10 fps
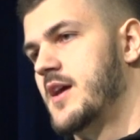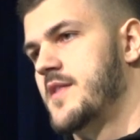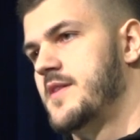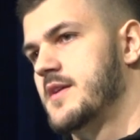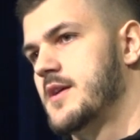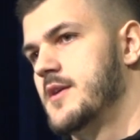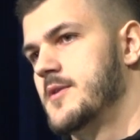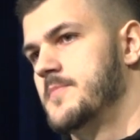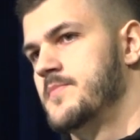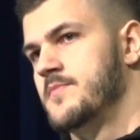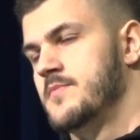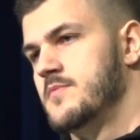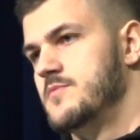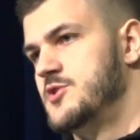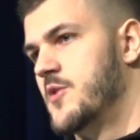Yeah, I think um,
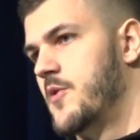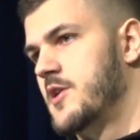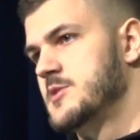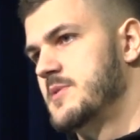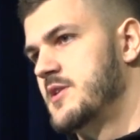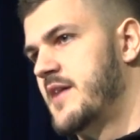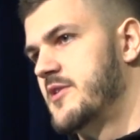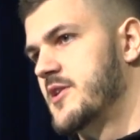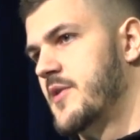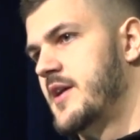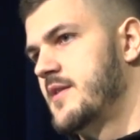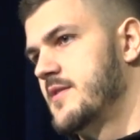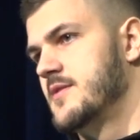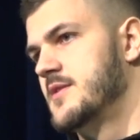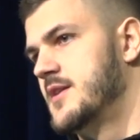Joe Royer has been having a great.
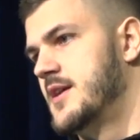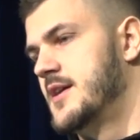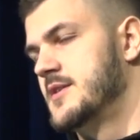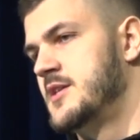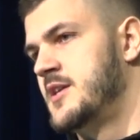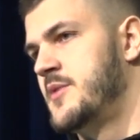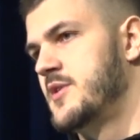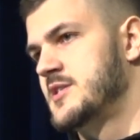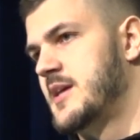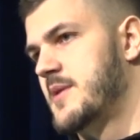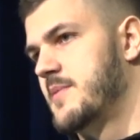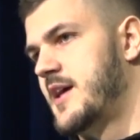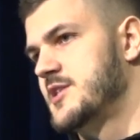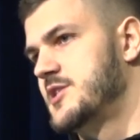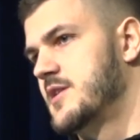Uh, he, he really stepped up
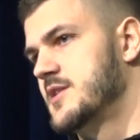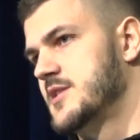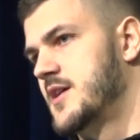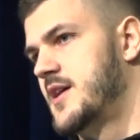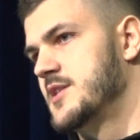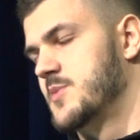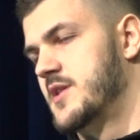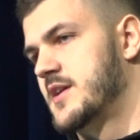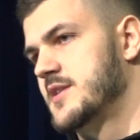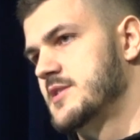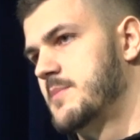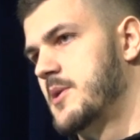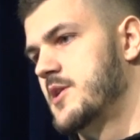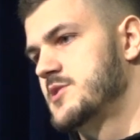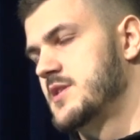last year as, uh, as one of the guys that
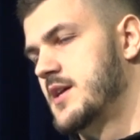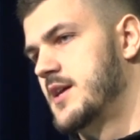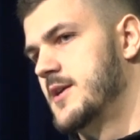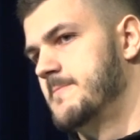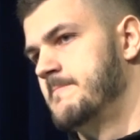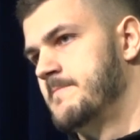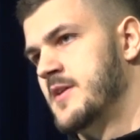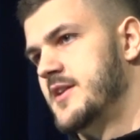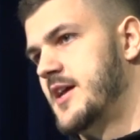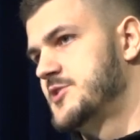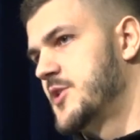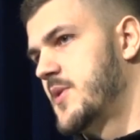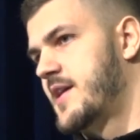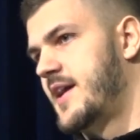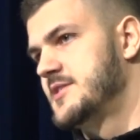emerged. Um, not sure
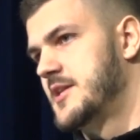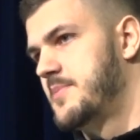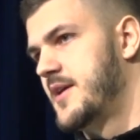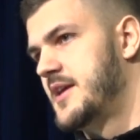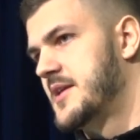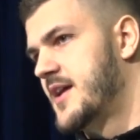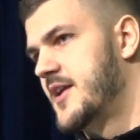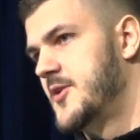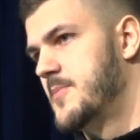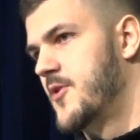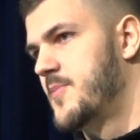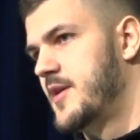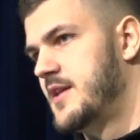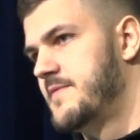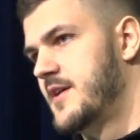where Cade's going to play. He can kind of do both,
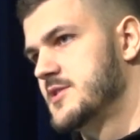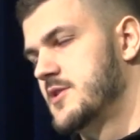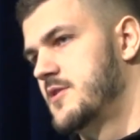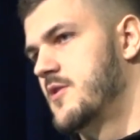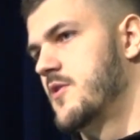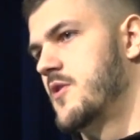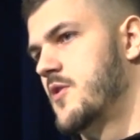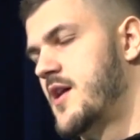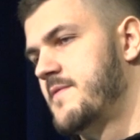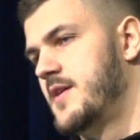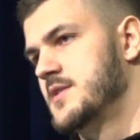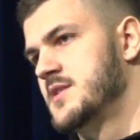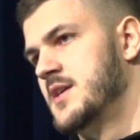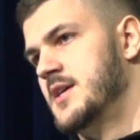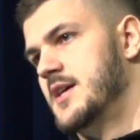play defense or, or, or offense.
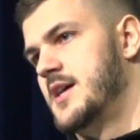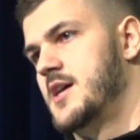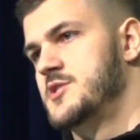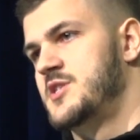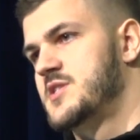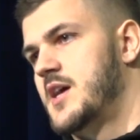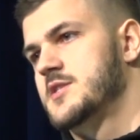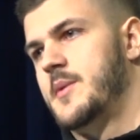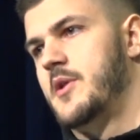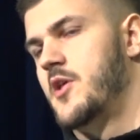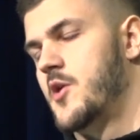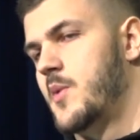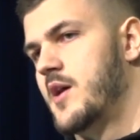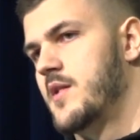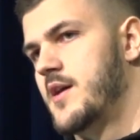Uh, Gee Scott's coming along
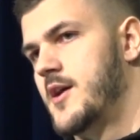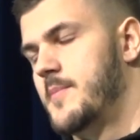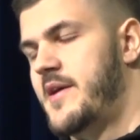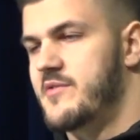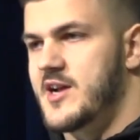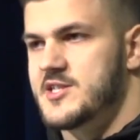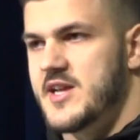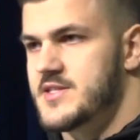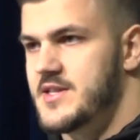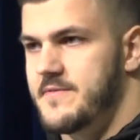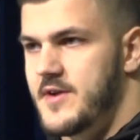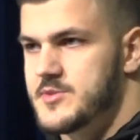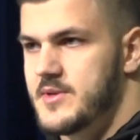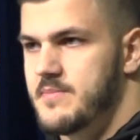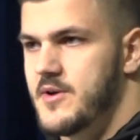well. Um, I haven't got a chance to see the
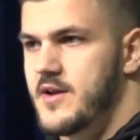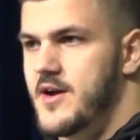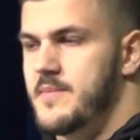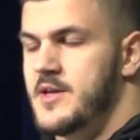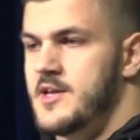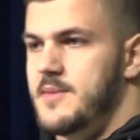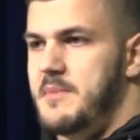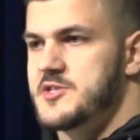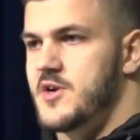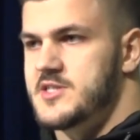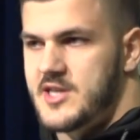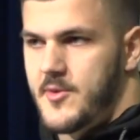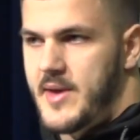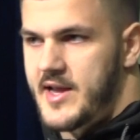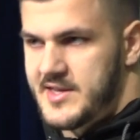freshman, but um, Mitch Rossi's
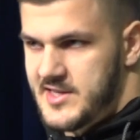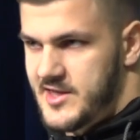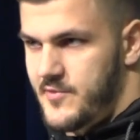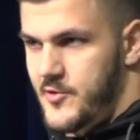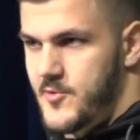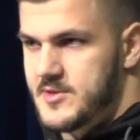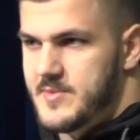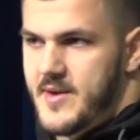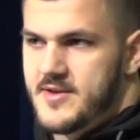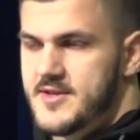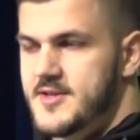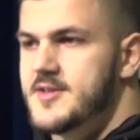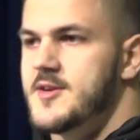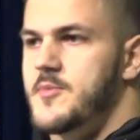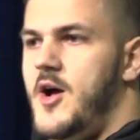coming back. He's leading the room. It's my
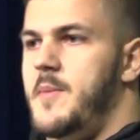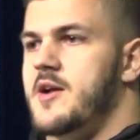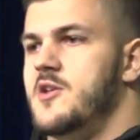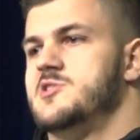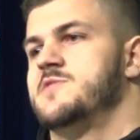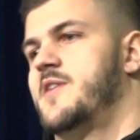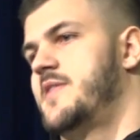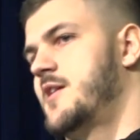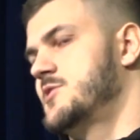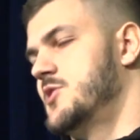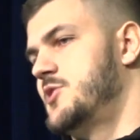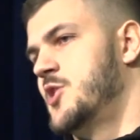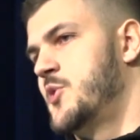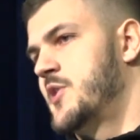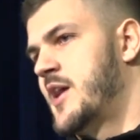probably my closest friend there, so you
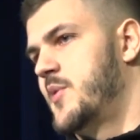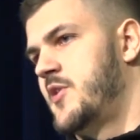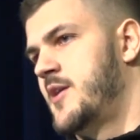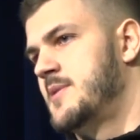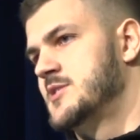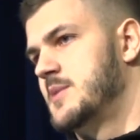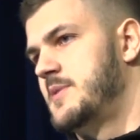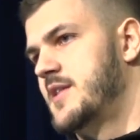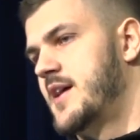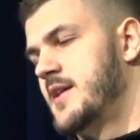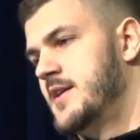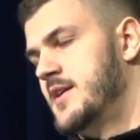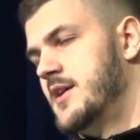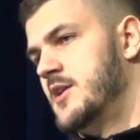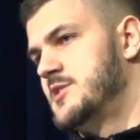know you're getting with him. He's going to be that.
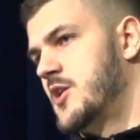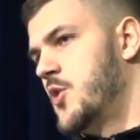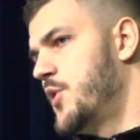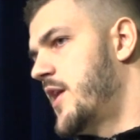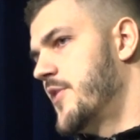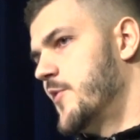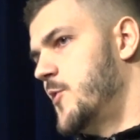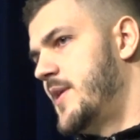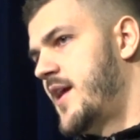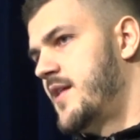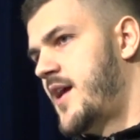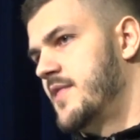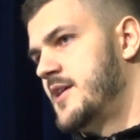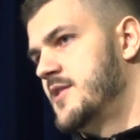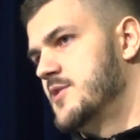He's going to hold down the room and, and,
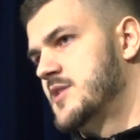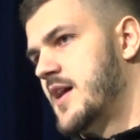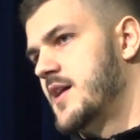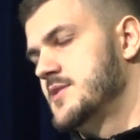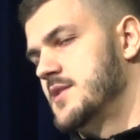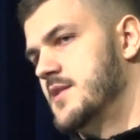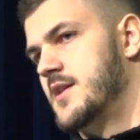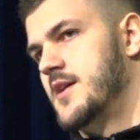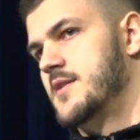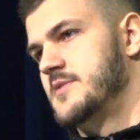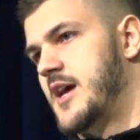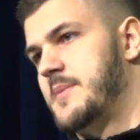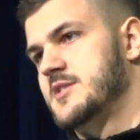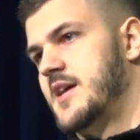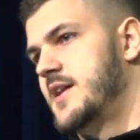and lead those guys. And uh, yeah, I'm
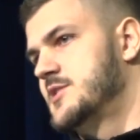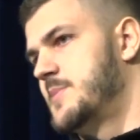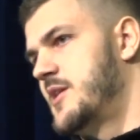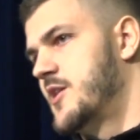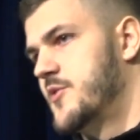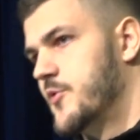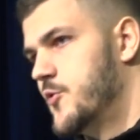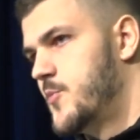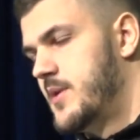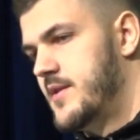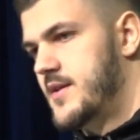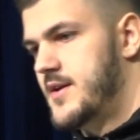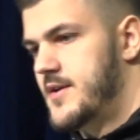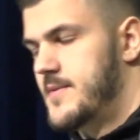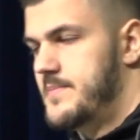excited. It's going to be a good room, and
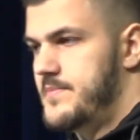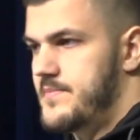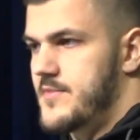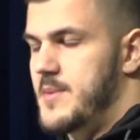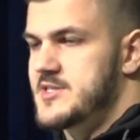um, I'm